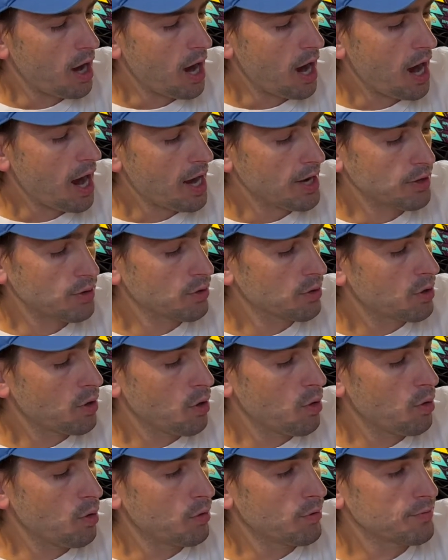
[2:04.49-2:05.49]
I don't
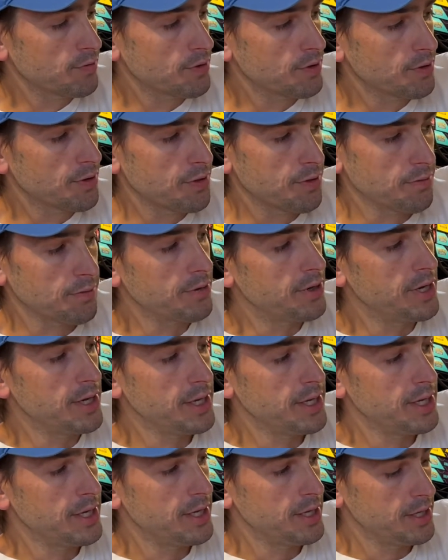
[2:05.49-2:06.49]
go over
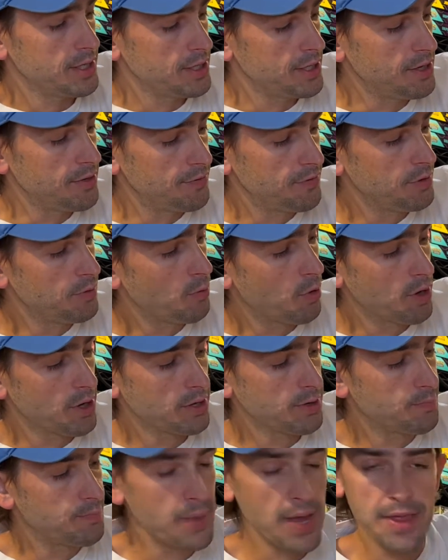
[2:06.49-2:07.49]
3. If you want to
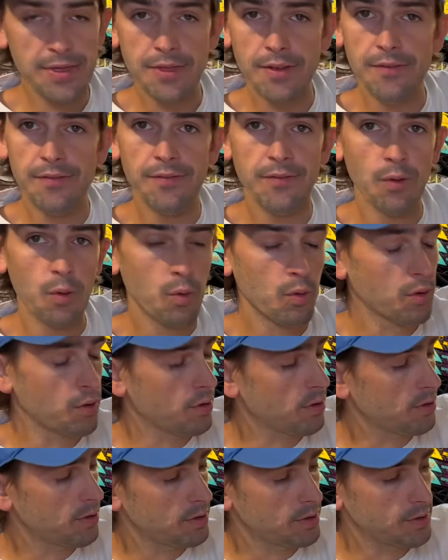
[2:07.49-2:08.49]
bet the
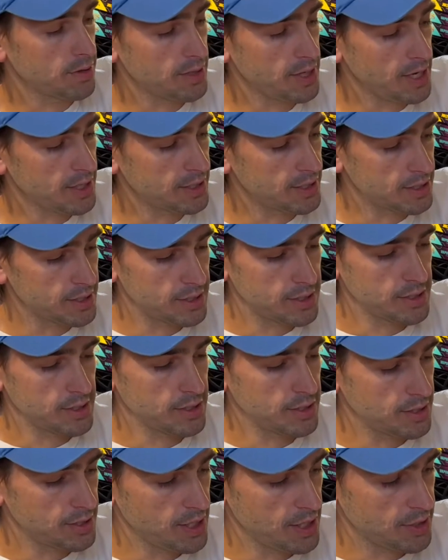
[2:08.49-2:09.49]
4,
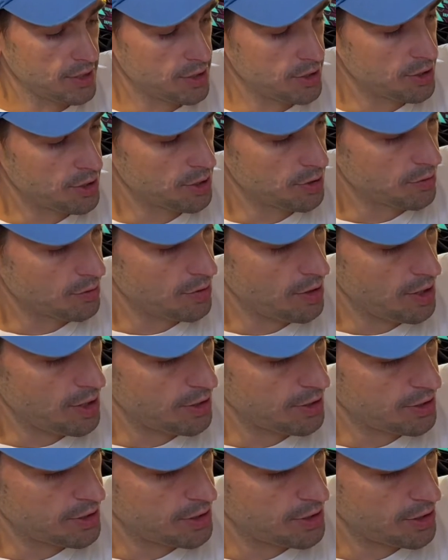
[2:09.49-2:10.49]
that's your
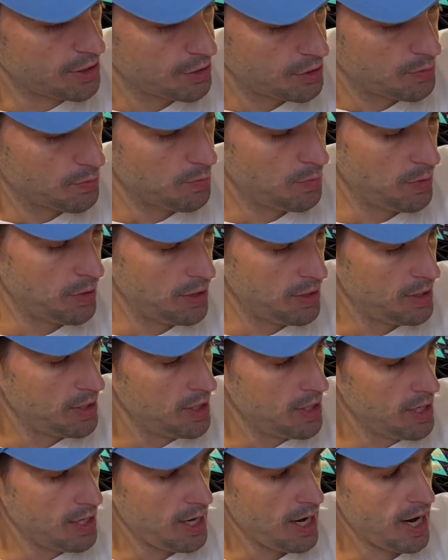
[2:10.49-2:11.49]
decision. But
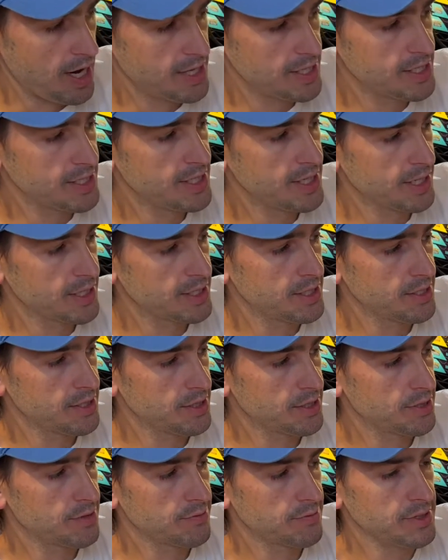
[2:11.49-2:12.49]
I stick to the
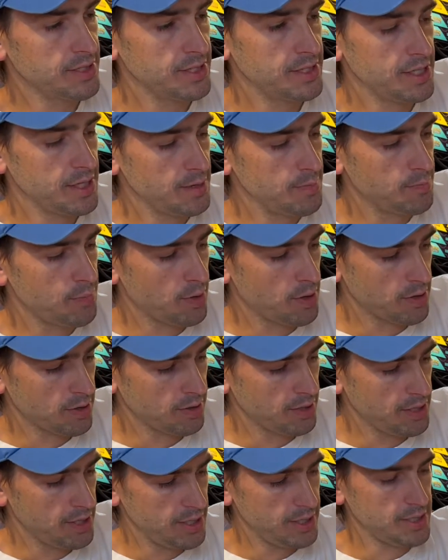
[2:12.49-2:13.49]
3-team
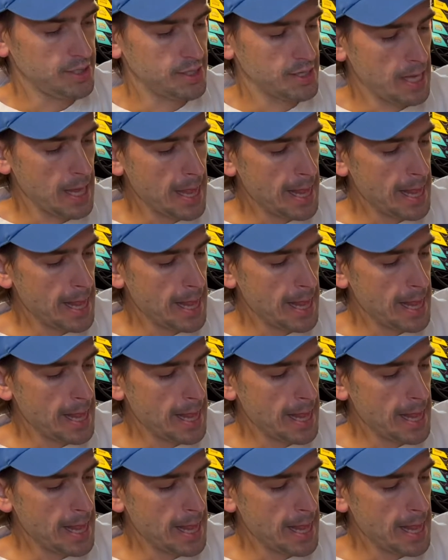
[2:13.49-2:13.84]
parlays.